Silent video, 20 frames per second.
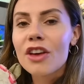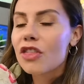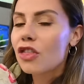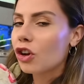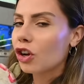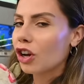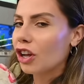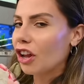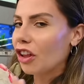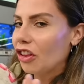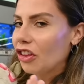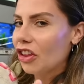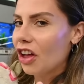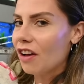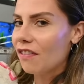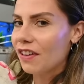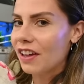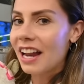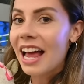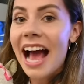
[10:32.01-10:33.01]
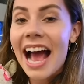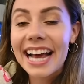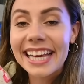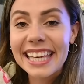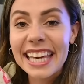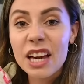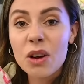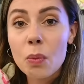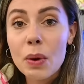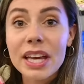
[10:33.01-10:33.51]
They're gonna love it. I
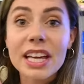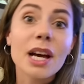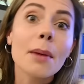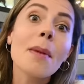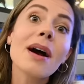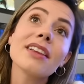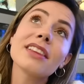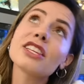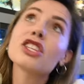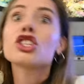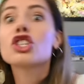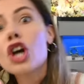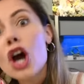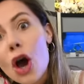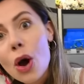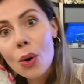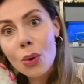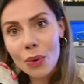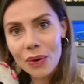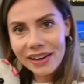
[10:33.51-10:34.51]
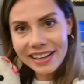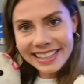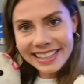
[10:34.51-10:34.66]
can't wait, come on, let's go.